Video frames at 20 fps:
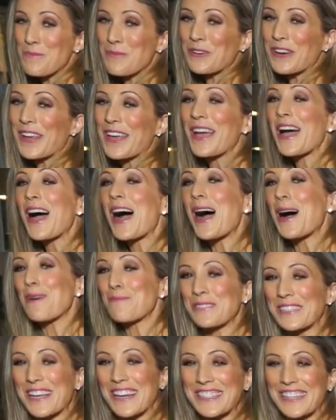your body
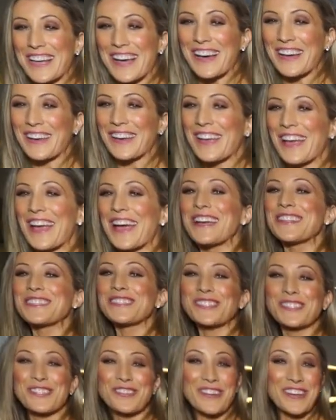upside down and
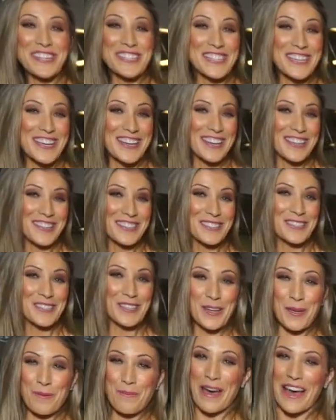stretching it to
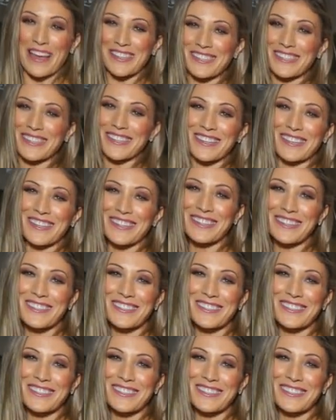capacity.